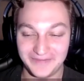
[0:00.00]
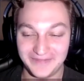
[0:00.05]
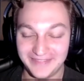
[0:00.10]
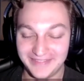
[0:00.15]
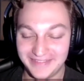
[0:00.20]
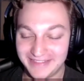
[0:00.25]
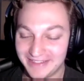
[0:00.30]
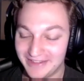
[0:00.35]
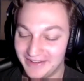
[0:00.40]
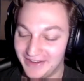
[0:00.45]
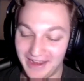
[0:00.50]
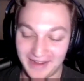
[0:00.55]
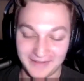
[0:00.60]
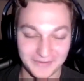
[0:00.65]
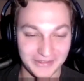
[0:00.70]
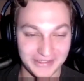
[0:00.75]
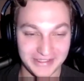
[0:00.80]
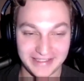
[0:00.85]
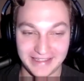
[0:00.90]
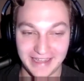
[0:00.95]
So I'm
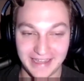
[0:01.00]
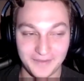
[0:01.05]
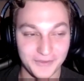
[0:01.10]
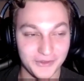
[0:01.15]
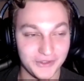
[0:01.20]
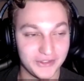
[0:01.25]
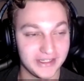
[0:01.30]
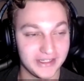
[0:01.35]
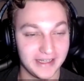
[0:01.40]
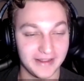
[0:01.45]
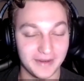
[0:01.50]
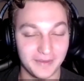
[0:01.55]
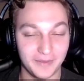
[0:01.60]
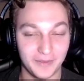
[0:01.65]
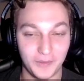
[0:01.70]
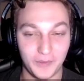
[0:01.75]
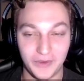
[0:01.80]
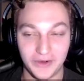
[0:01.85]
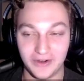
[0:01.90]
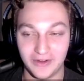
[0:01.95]
just sitting there, but
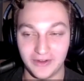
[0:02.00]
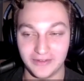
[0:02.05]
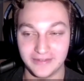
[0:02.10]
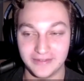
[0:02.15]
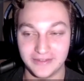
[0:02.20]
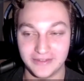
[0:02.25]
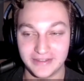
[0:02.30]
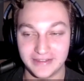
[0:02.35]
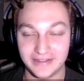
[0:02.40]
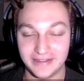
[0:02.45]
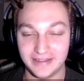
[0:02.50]
we're all just